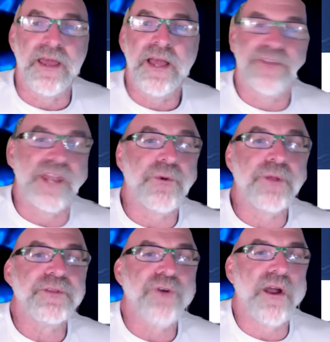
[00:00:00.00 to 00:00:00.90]
Today, we're going to
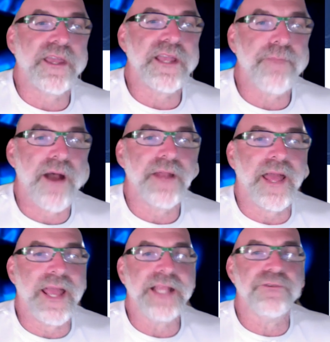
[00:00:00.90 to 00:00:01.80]
be talking about
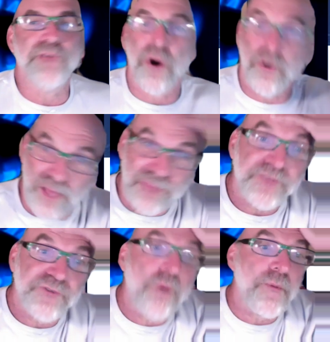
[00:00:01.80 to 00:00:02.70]
a dome, not
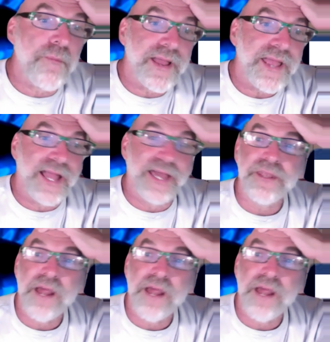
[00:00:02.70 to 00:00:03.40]
the dome of my head,